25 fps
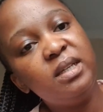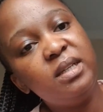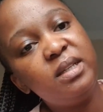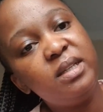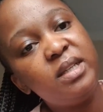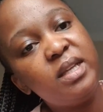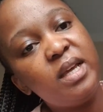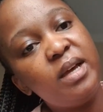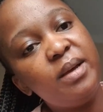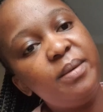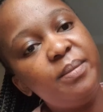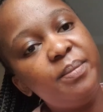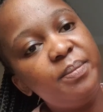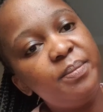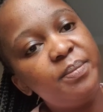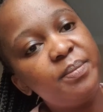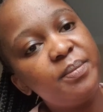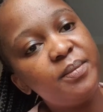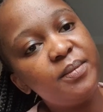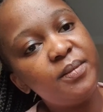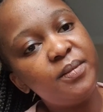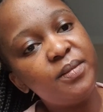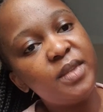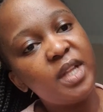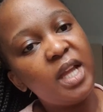yeah,
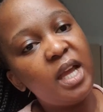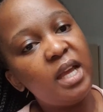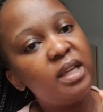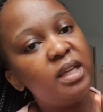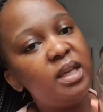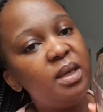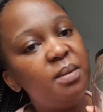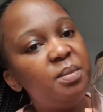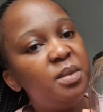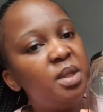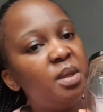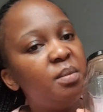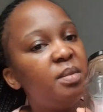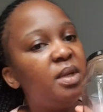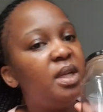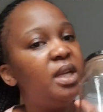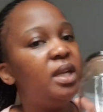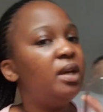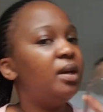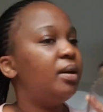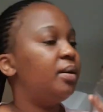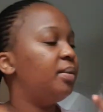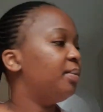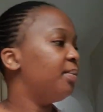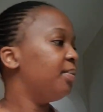I kept them in
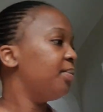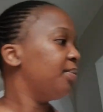here.